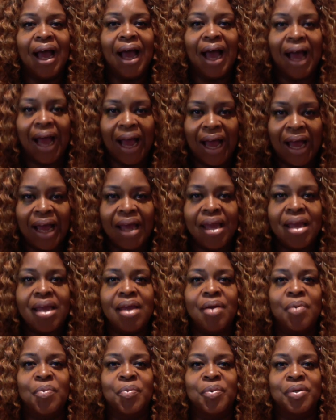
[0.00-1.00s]

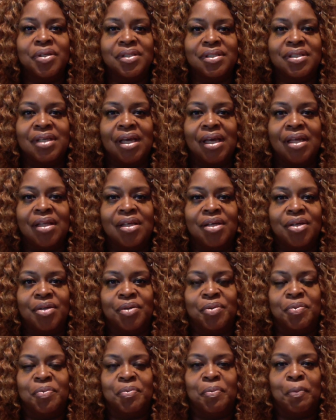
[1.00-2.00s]
I will tell you
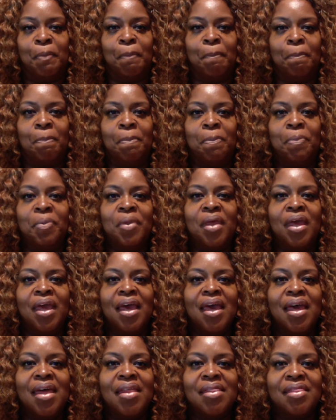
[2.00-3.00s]

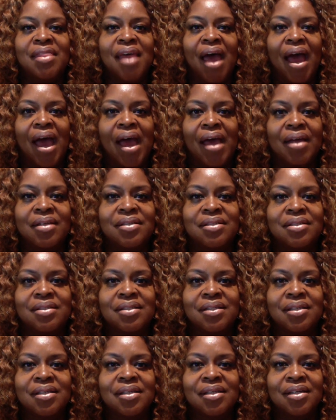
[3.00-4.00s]

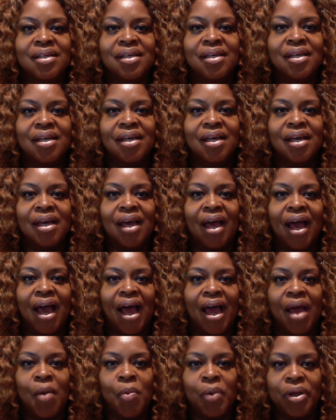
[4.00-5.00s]
that
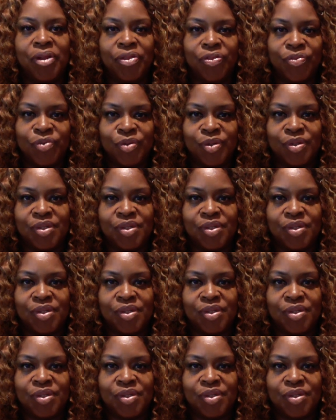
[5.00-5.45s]
I went through